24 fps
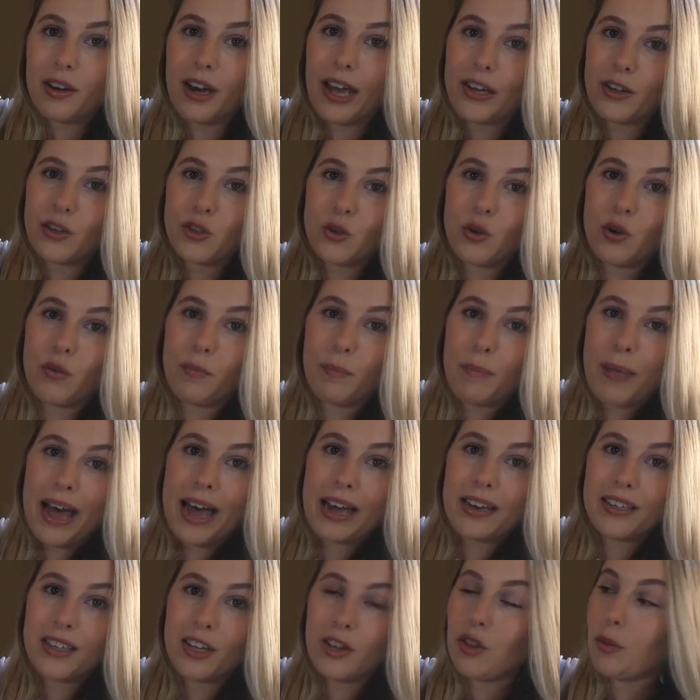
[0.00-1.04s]
like, sort of
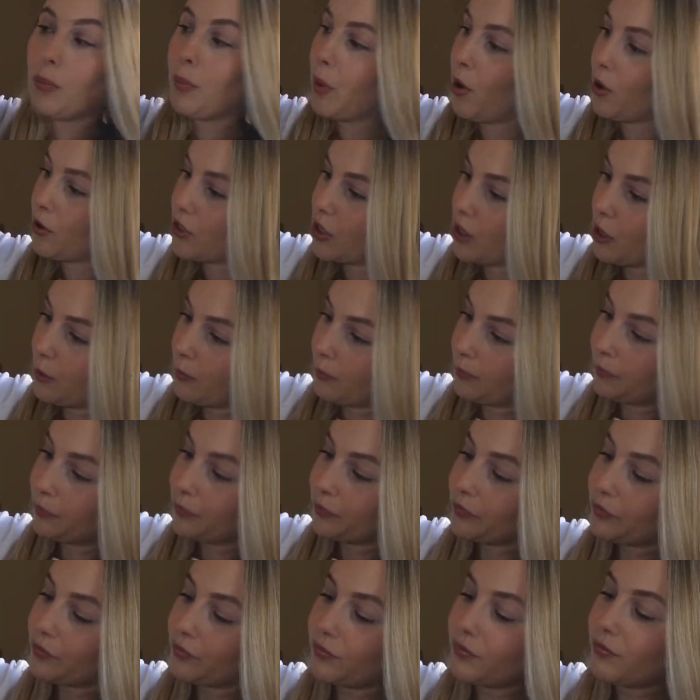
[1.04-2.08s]
band at the bottom.
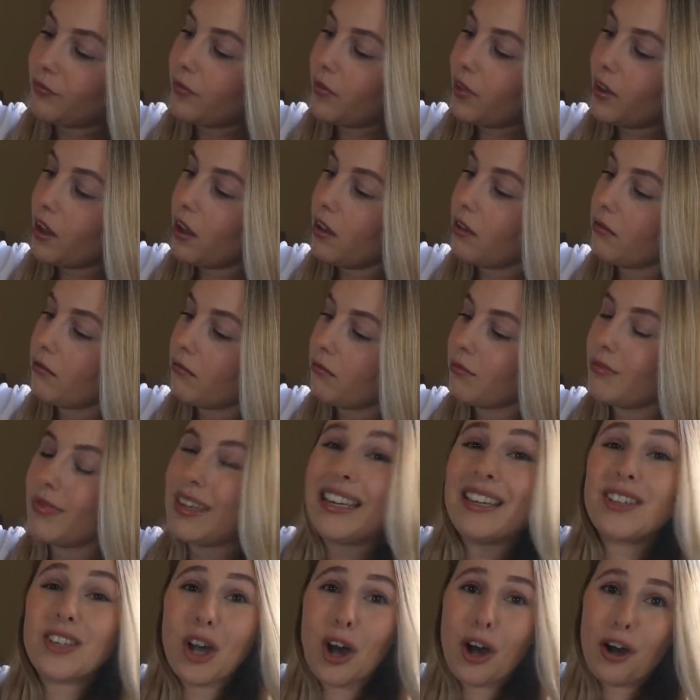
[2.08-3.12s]

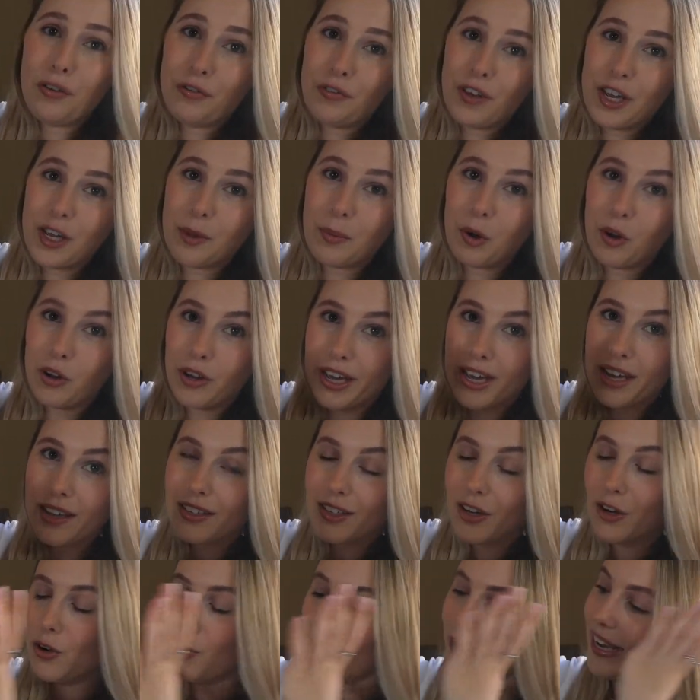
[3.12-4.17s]
These are fake
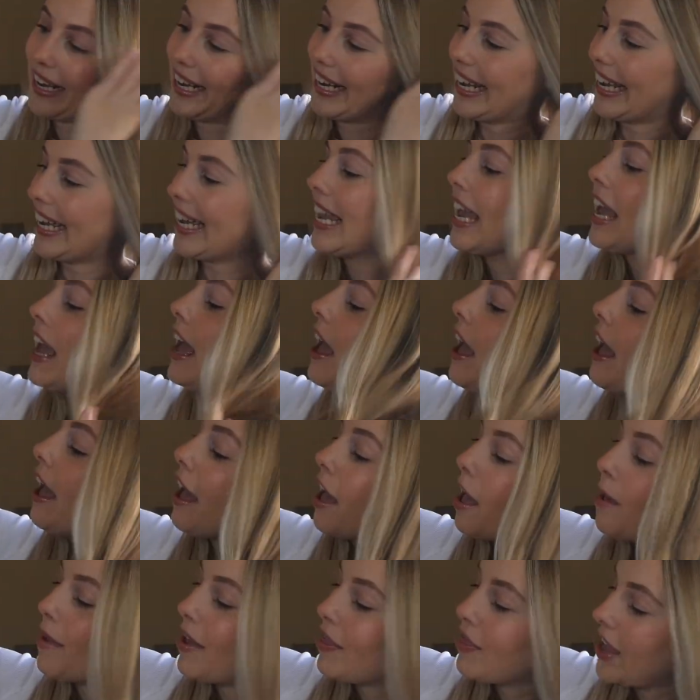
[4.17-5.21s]
pockets, annoyingly.
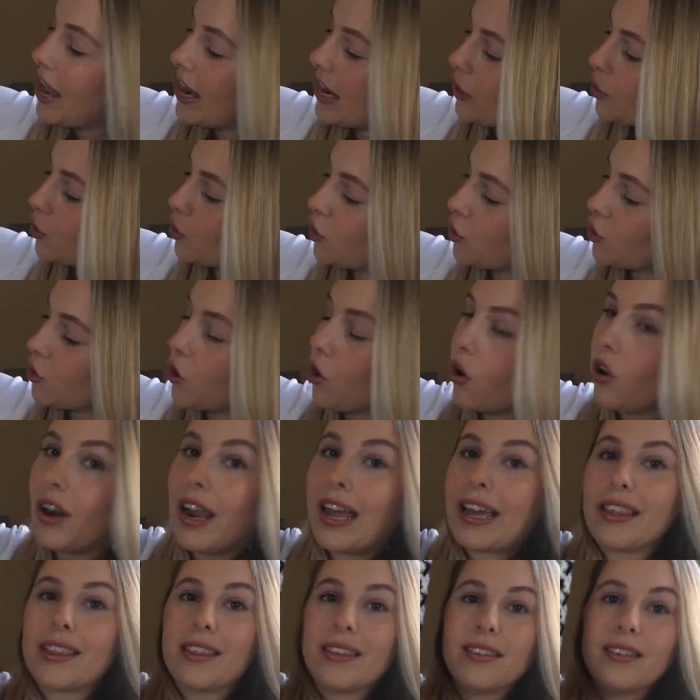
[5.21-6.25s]
And then it's just got
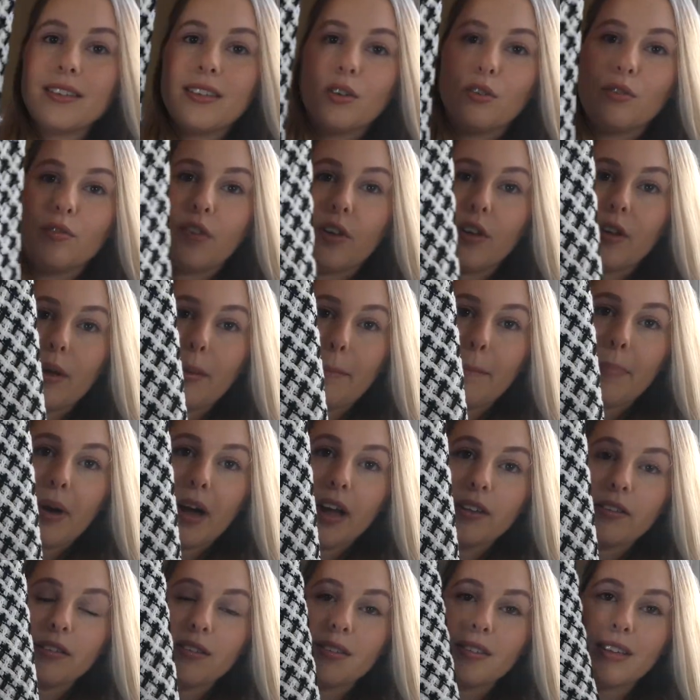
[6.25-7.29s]
like the silver
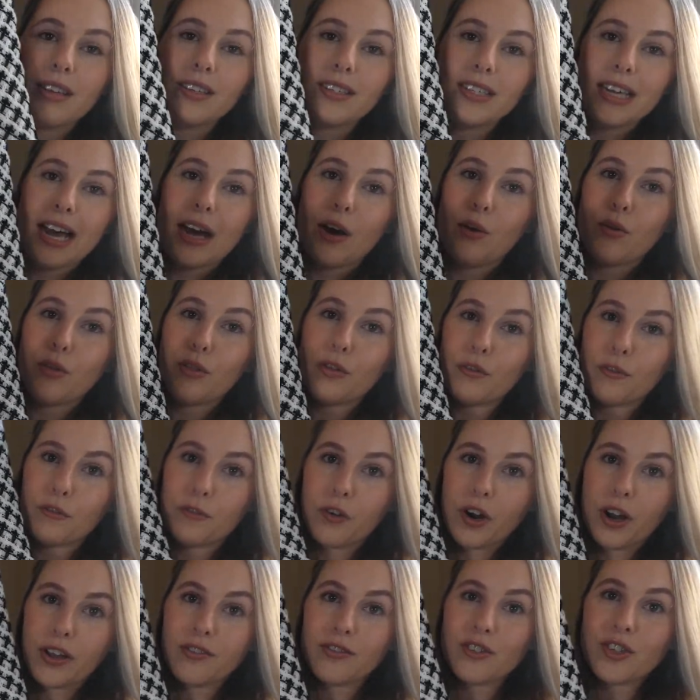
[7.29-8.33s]
buttons down the
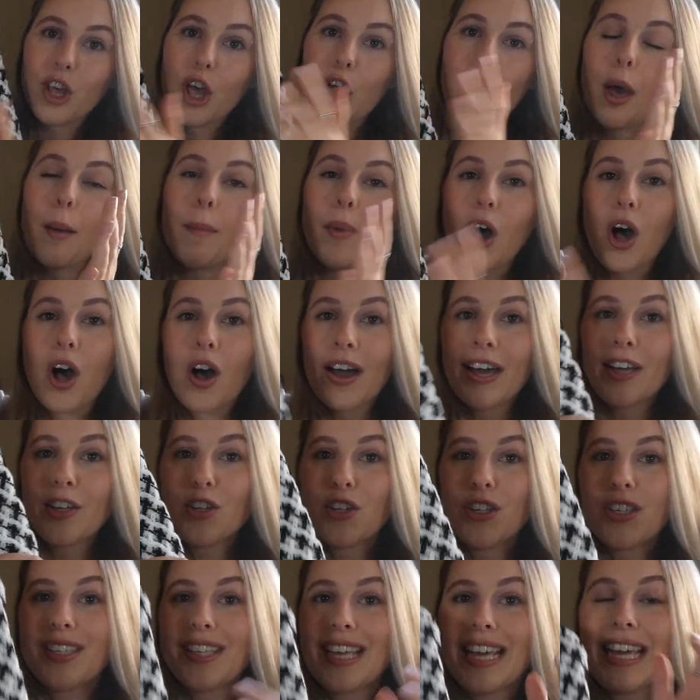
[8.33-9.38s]
front. But I
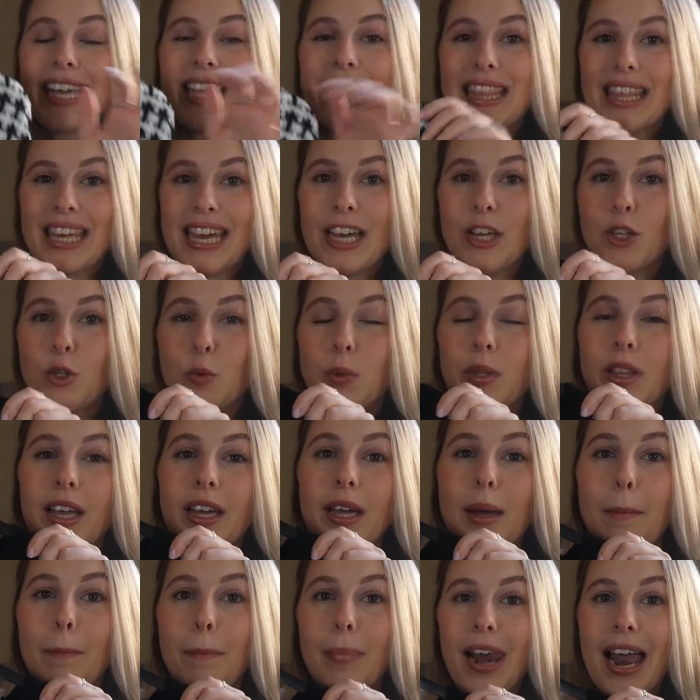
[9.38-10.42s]
just think this with
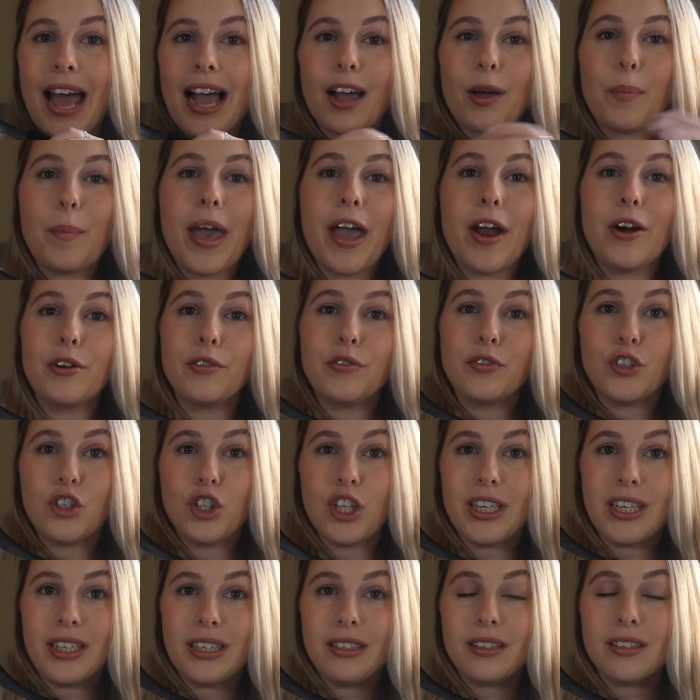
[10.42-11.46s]
like a black pair of
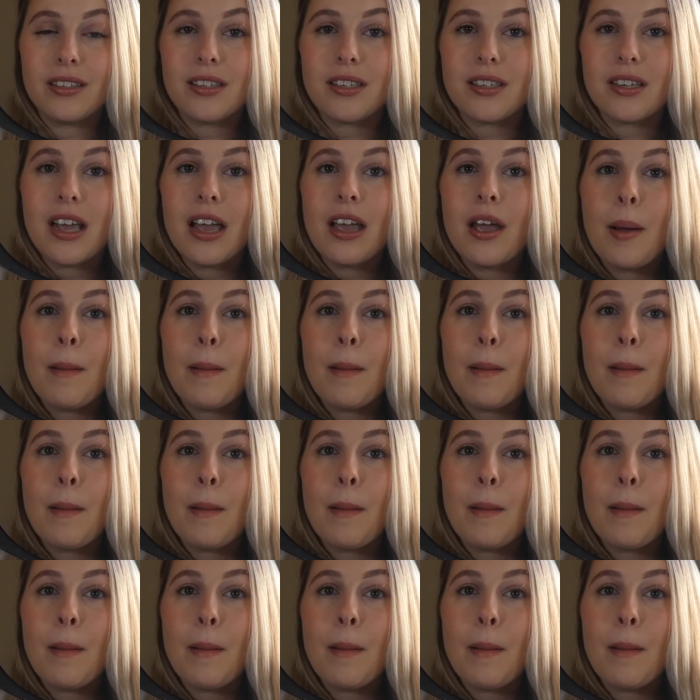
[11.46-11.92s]
jeans